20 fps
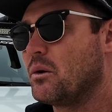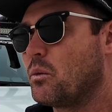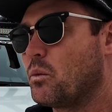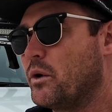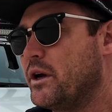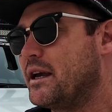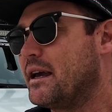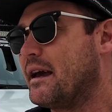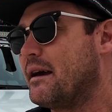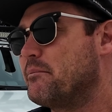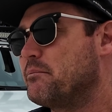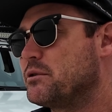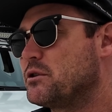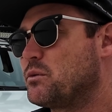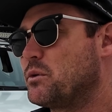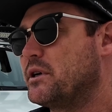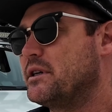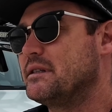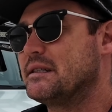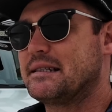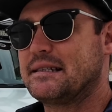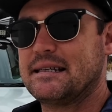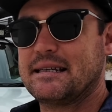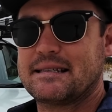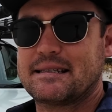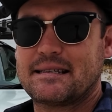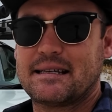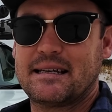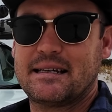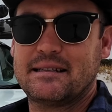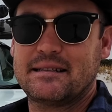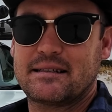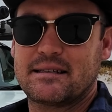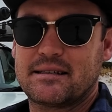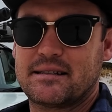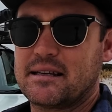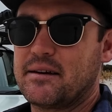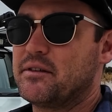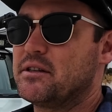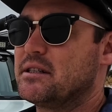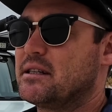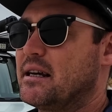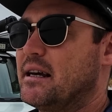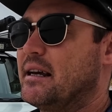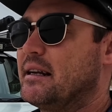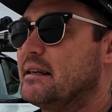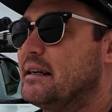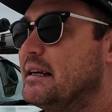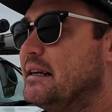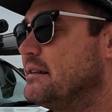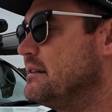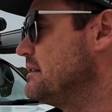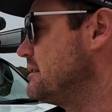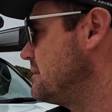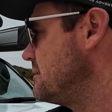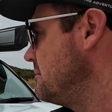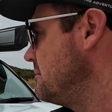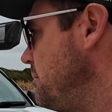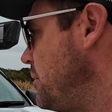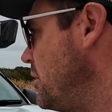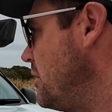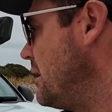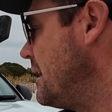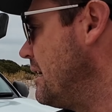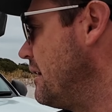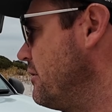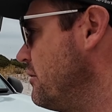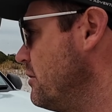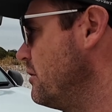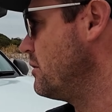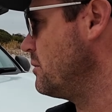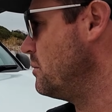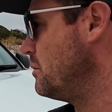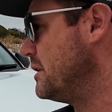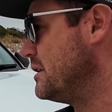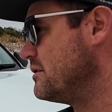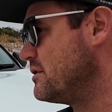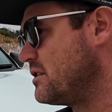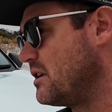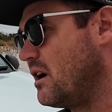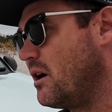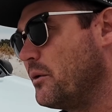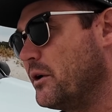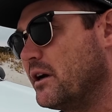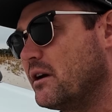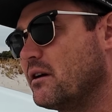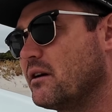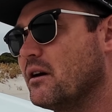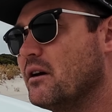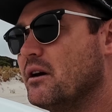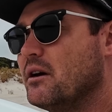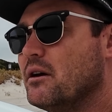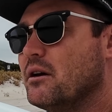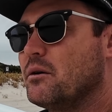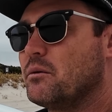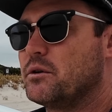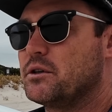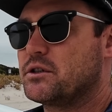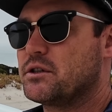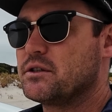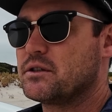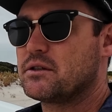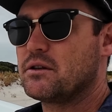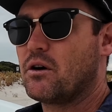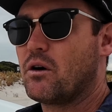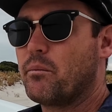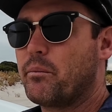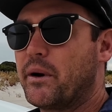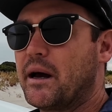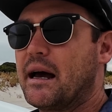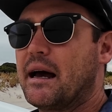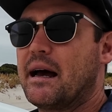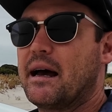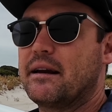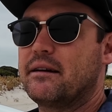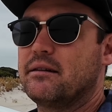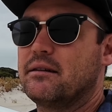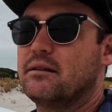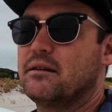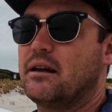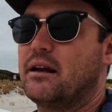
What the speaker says: We get between 16 to 17 litres per 100 when towing, which is not bad.